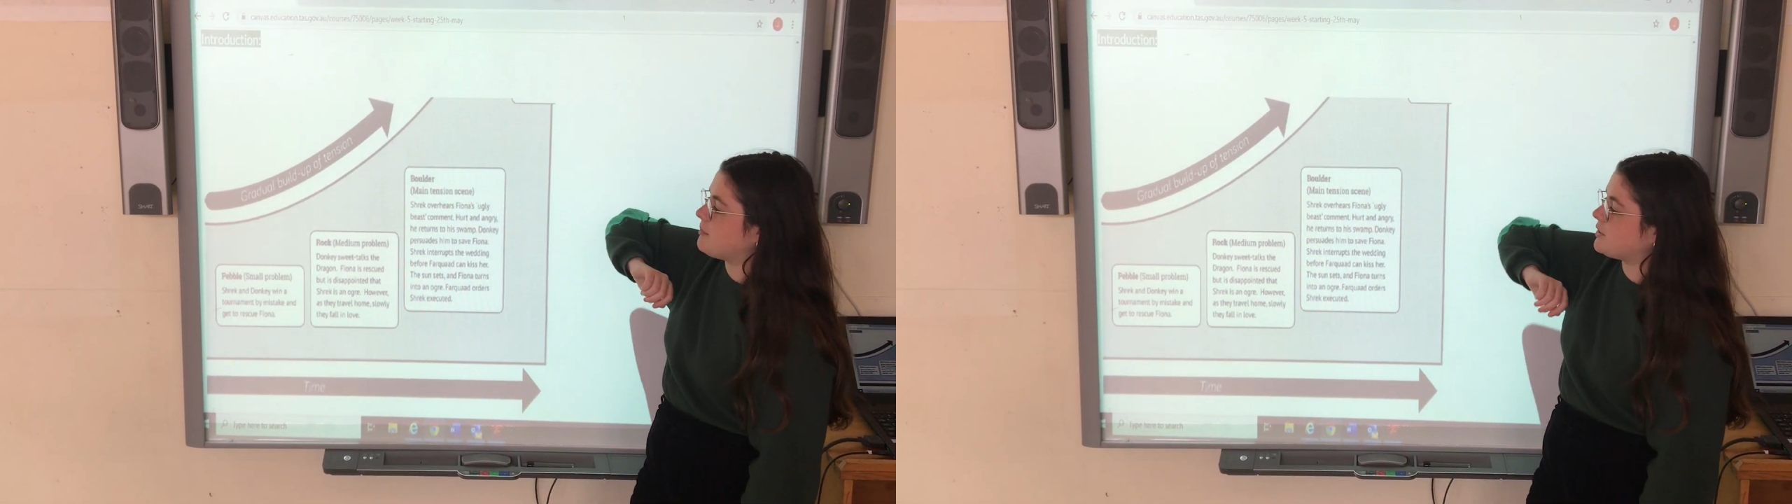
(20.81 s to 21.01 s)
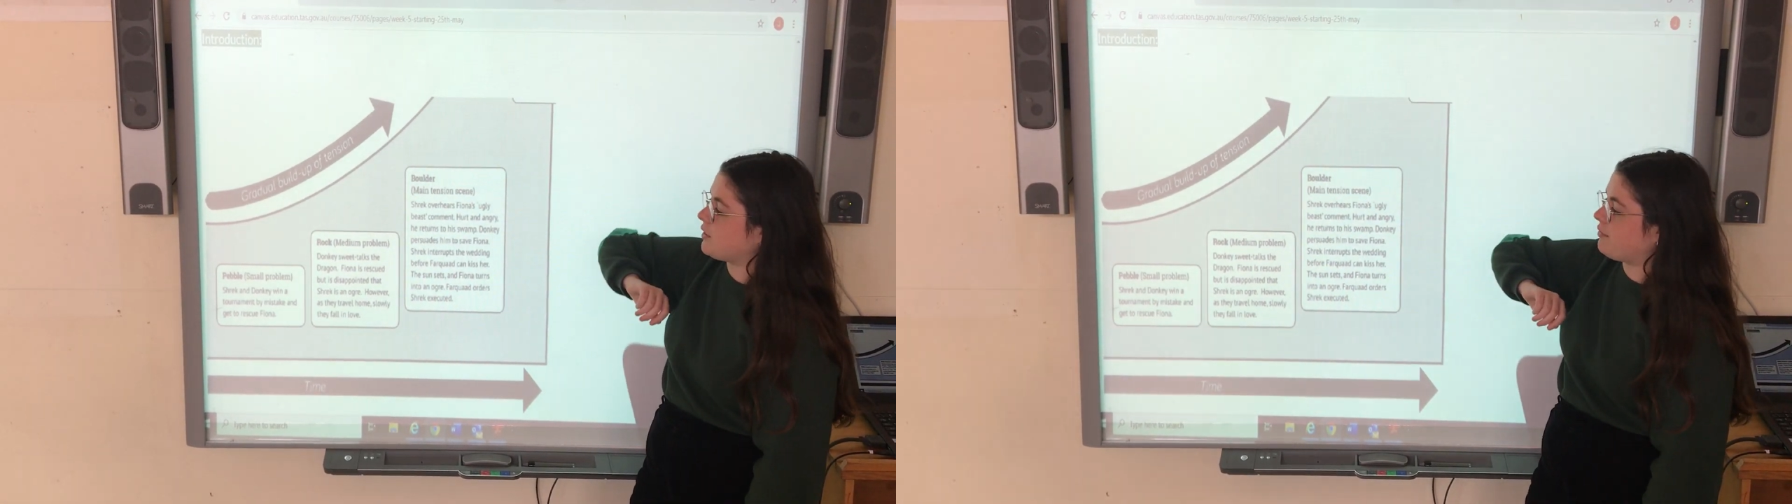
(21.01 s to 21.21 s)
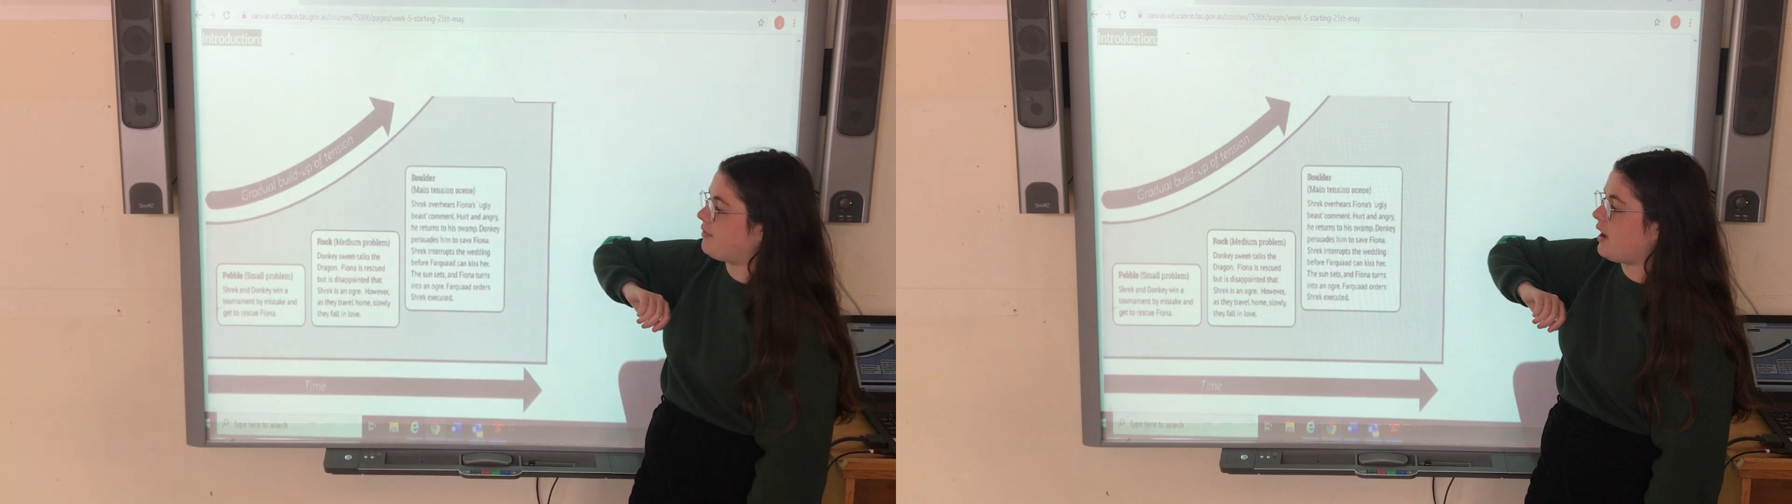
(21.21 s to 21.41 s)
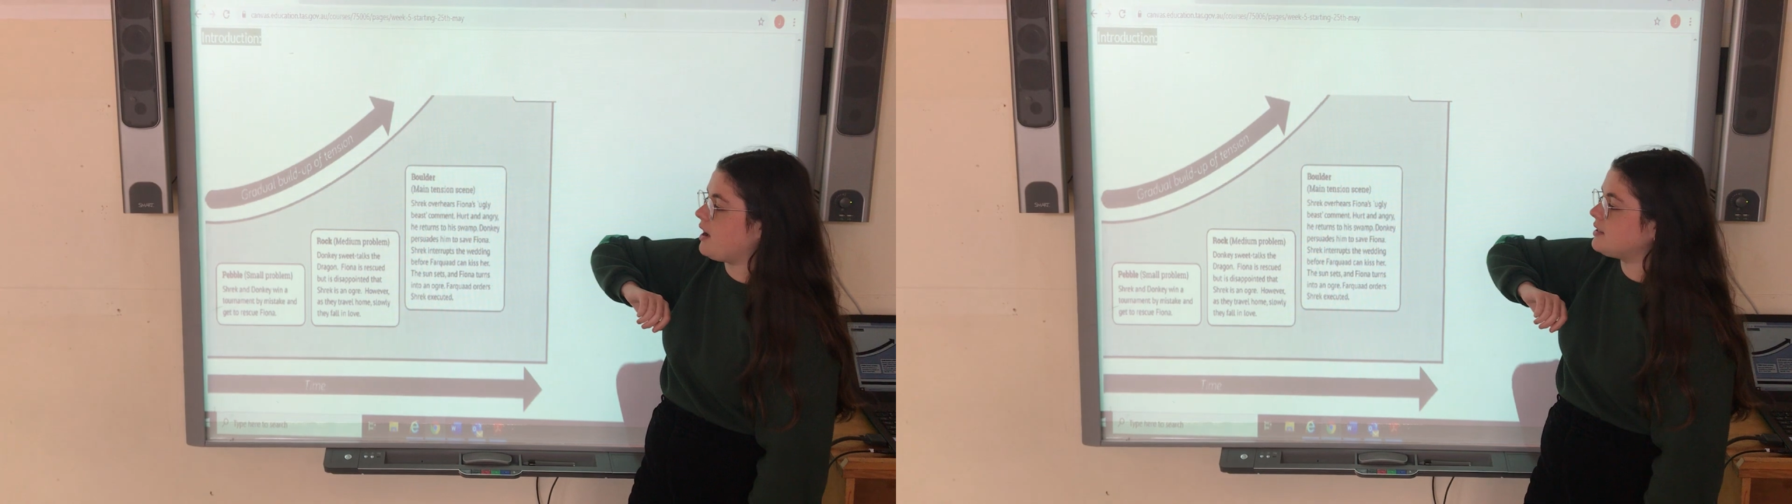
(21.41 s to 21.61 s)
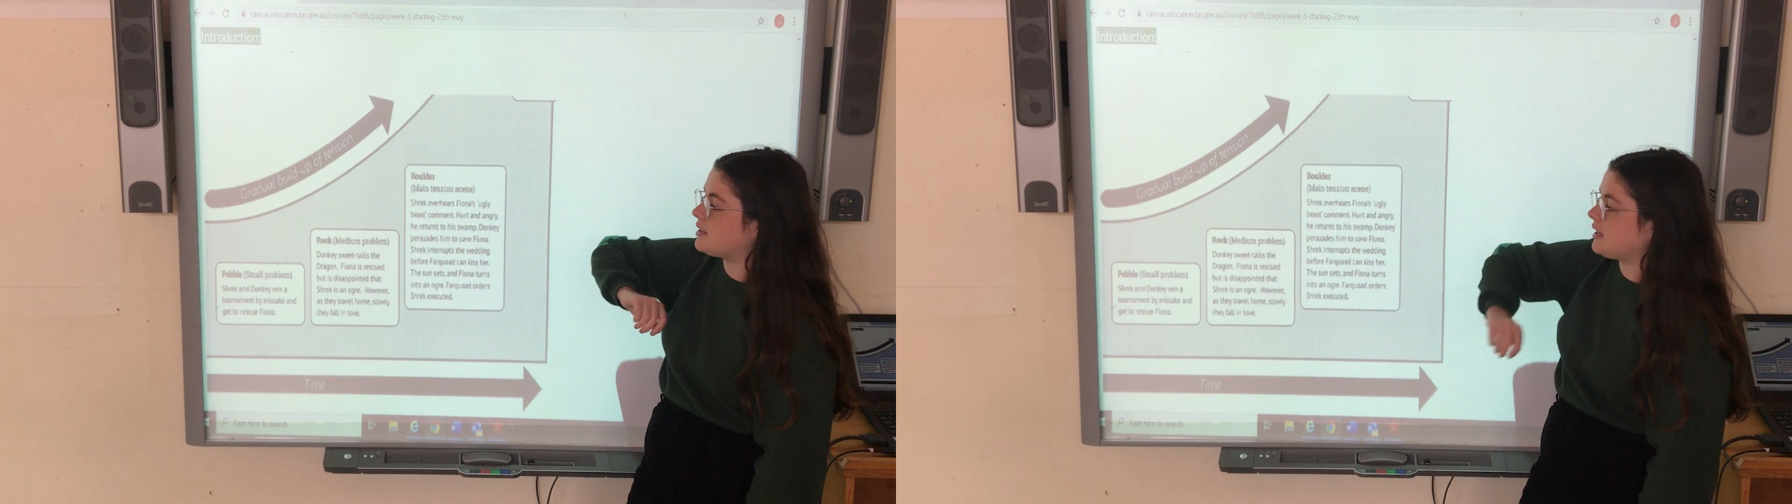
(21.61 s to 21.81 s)
So
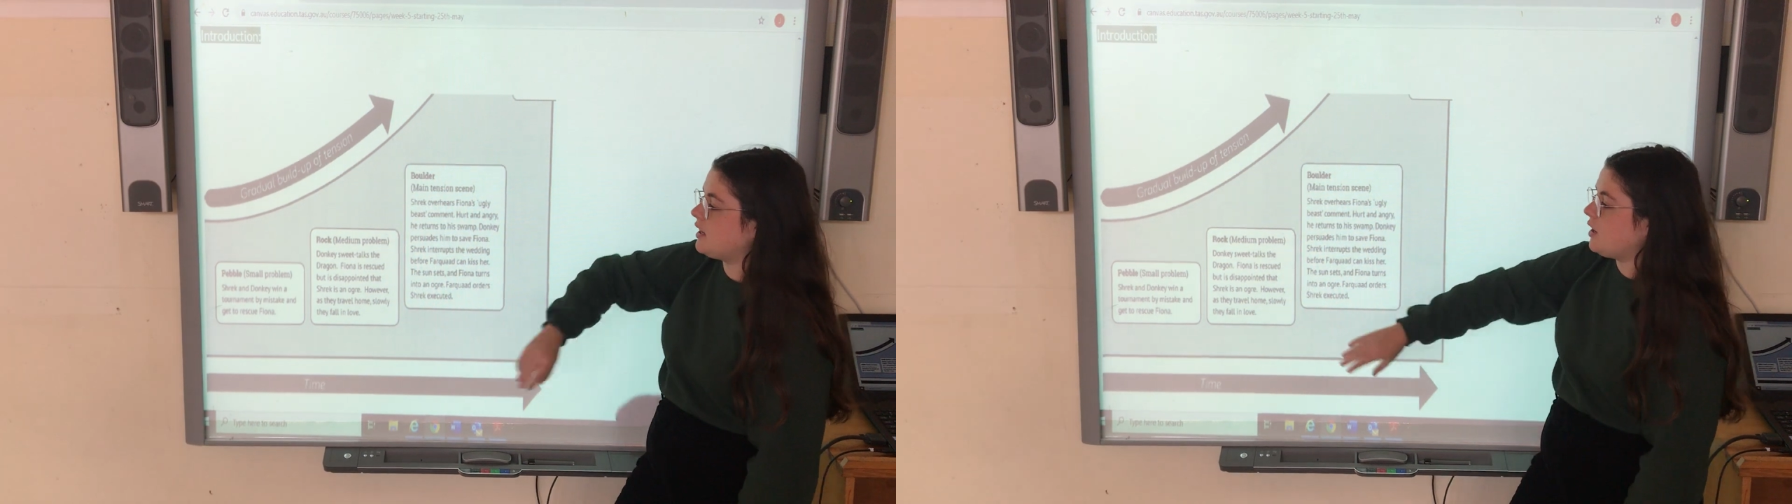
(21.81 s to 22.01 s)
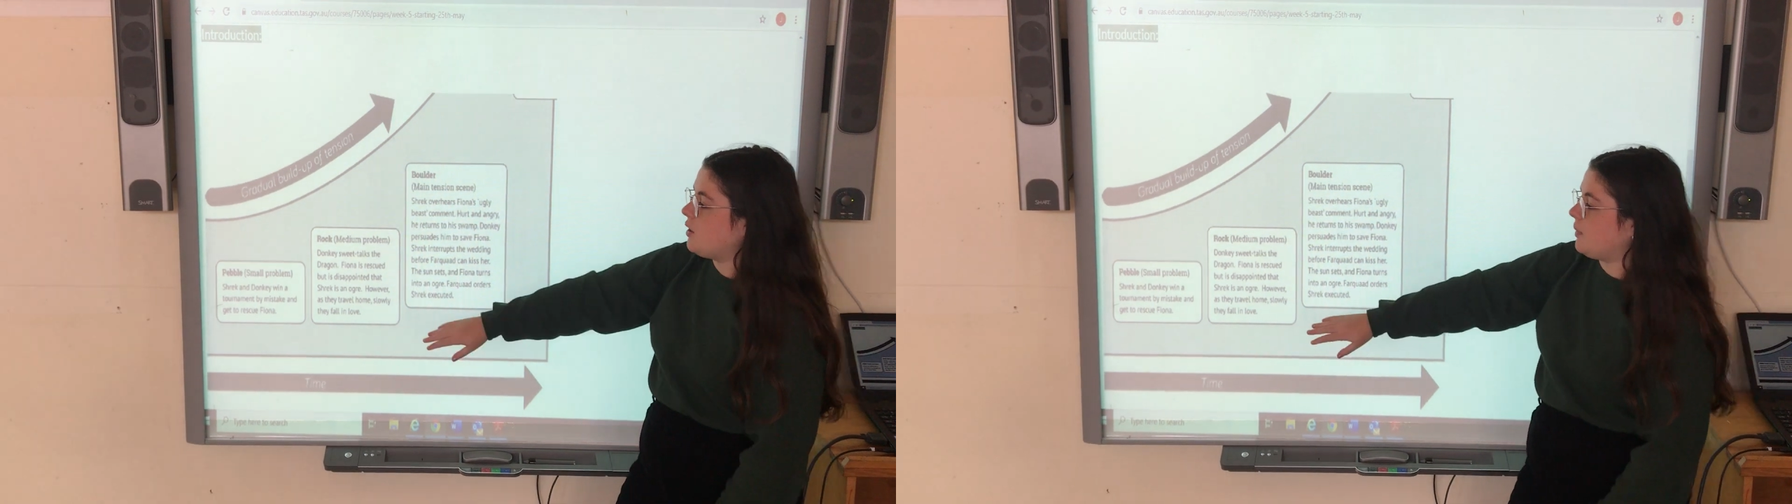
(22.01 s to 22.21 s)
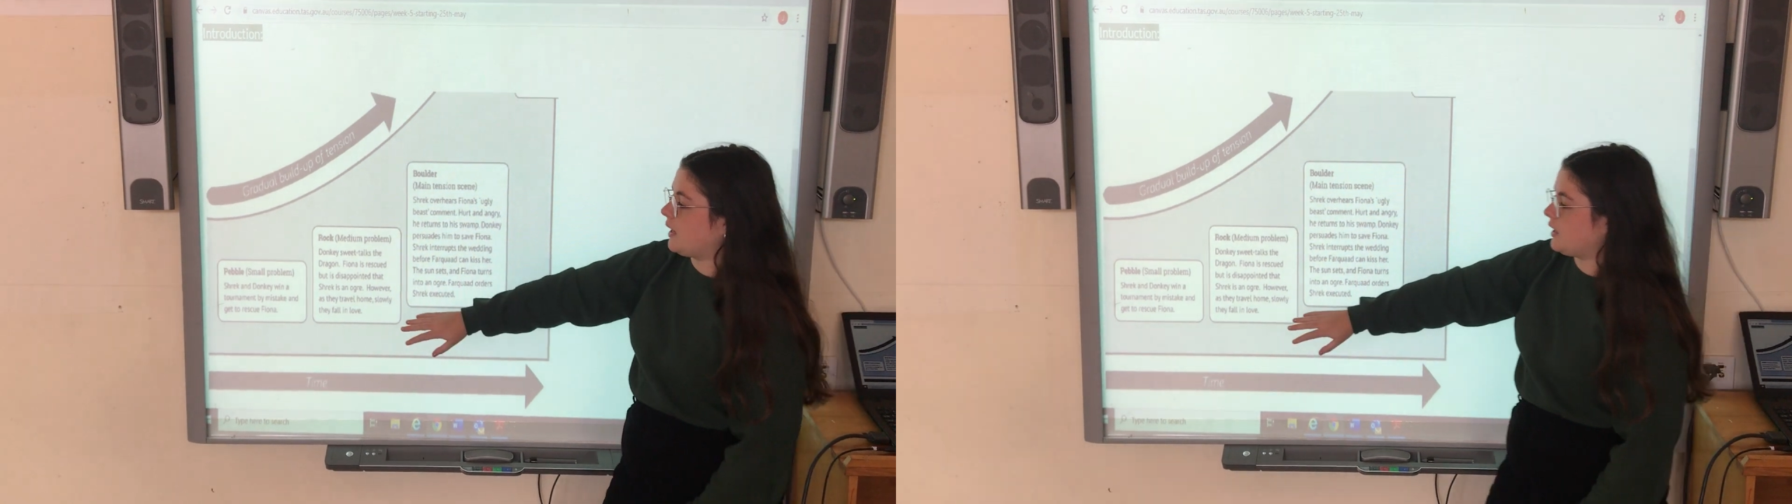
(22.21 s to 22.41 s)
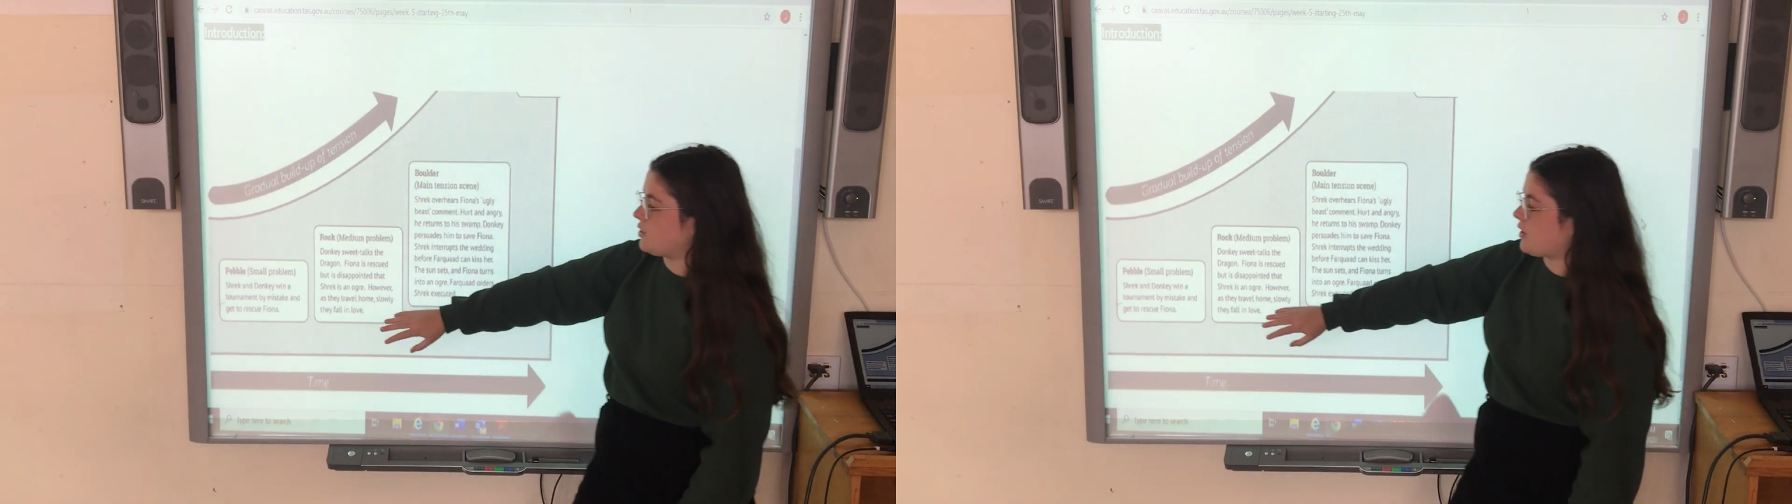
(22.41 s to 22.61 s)
first, we're going to